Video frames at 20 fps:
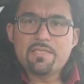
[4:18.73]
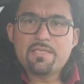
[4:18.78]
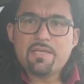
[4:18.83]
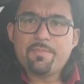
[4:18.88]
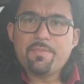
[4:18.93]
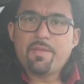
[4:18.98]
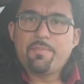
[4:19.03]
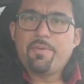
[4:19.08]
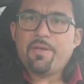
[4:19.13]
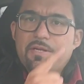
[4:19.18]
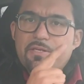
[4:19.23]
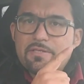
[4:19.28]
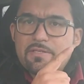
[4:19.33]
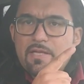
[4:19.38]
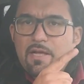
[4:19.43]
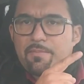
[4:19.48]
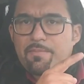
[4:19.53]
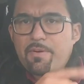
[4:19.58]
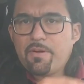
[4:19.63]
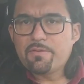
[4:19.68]
some of the pictures
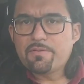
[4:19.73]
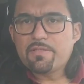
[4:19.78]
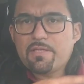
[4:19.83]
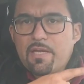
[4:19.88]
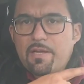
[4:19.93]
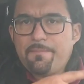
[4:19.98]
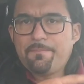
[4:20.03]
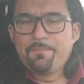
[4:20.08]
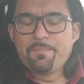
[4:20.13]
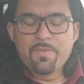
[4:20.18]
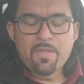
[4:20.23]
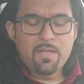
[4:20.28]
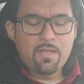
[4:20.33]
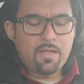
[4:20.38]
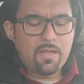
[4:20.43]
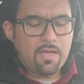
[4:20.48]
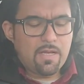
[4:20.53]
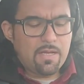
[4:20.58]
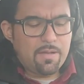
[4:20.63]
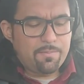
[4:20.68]
I'll post up.
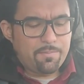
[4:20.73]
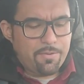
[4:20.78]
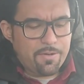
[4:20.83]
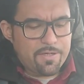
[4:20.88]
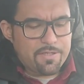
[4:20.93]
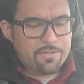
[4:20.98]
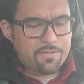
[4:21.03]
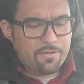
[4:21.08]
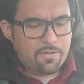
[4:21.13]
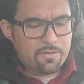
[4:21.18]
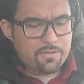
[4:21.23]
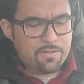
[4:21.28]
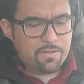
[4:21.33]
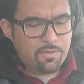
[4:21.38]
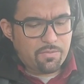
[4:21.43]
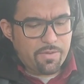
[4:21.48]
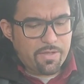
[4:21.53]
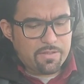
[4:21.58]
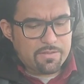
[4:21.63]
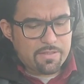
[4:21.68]
I'm pretty sure those are
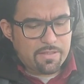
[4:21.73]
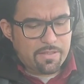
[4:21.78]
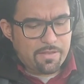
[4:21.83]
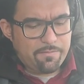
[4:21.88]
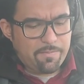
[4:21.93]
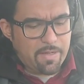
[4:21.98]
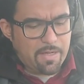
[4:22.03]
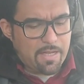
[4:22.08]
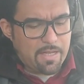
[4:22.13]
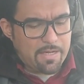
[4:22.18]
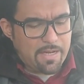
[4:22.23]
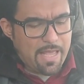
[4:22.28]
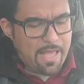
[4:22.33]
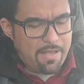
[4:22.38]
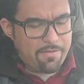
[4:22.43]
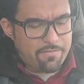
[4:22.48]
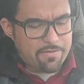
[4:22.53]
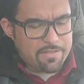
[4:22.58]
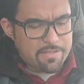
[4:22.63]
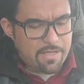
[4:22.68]
the wheels that they've been kind of
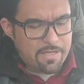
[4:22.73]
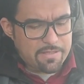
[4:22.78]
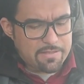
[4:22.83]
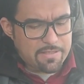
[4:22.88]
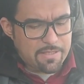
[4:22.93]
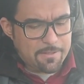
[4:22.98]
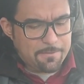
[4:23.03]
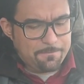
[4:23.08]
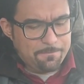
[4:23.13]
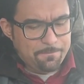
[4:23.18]
advertising.